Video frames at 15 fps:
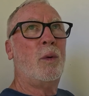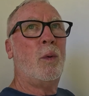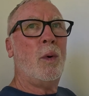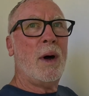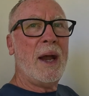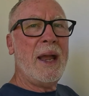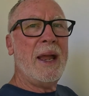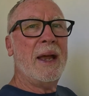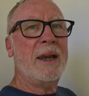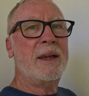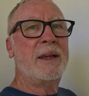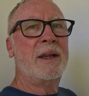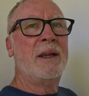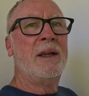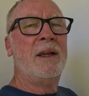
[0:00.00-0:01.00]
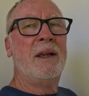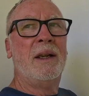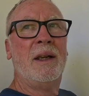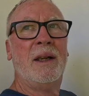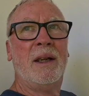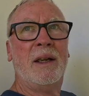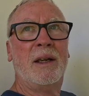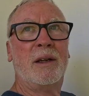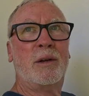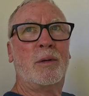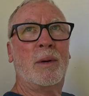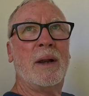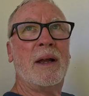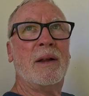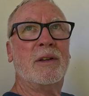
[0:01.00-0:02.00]
quiet
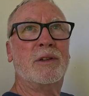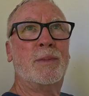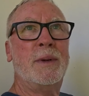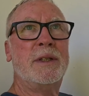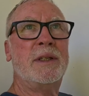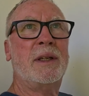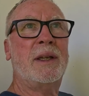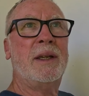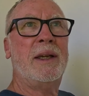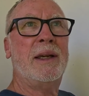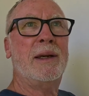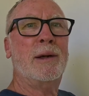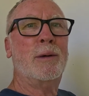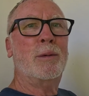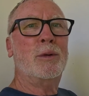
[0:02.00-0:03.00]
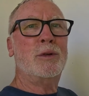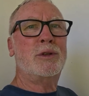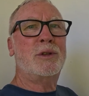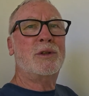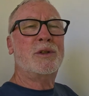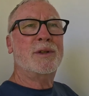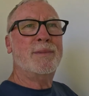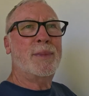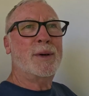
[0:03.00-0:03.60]
grounds, basically here, roosters and